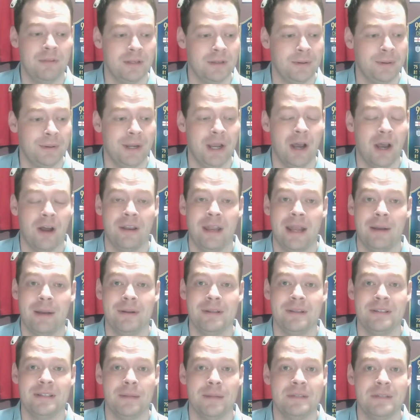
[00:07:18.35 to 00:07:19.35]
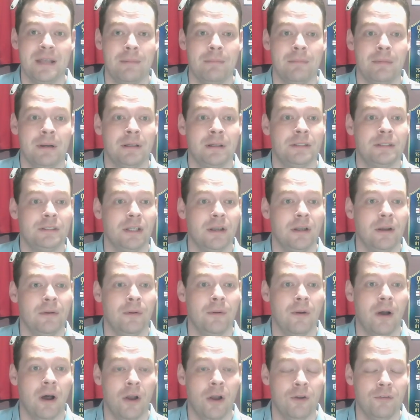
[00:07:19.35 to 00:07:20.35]
We are now in September,
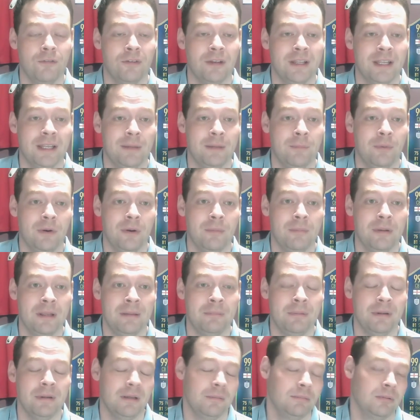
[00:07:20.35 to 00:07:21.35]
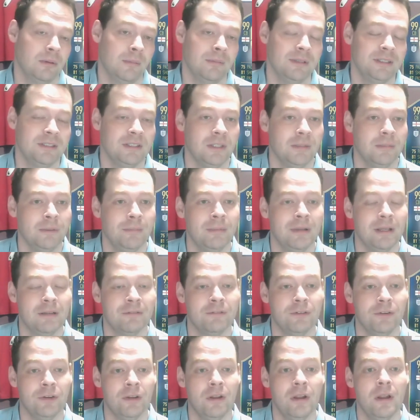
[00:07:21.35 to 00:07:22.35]
so hopefully he will be, but it'll probably still be
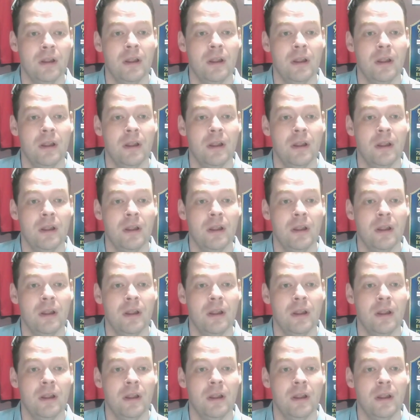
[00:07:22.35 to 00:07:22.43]
Pickford.